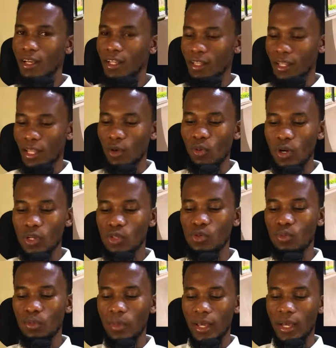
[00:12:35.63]
They want
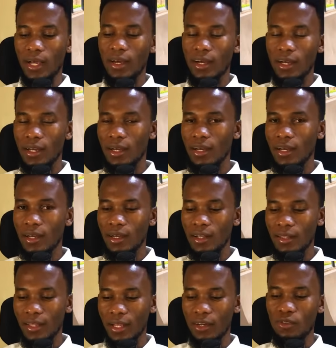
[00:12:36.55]
to make
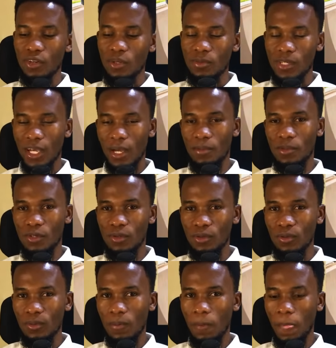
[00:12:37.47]
their dreams come
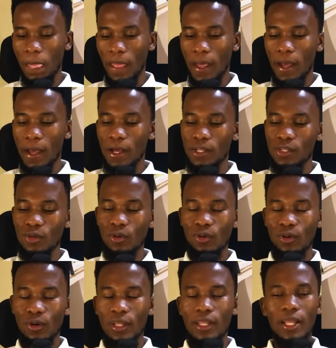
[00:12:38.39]
true.
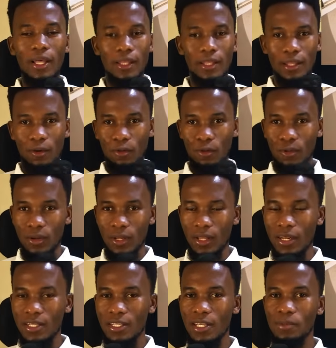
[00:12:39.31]
So the, the,
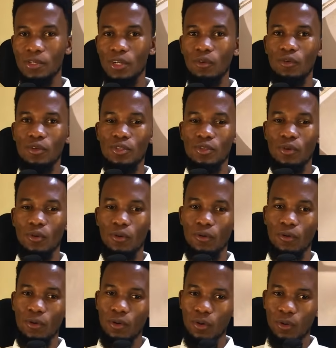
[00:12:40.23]
the reception was
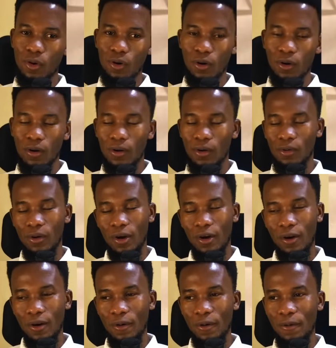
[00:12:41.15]
so
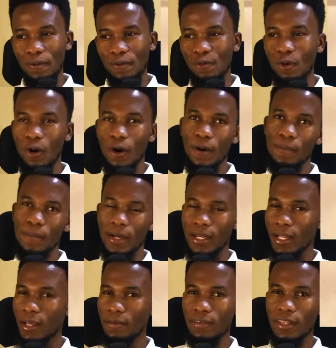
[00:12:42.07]
uh, warm
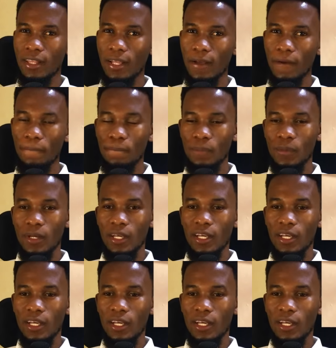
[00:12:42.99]
and everything.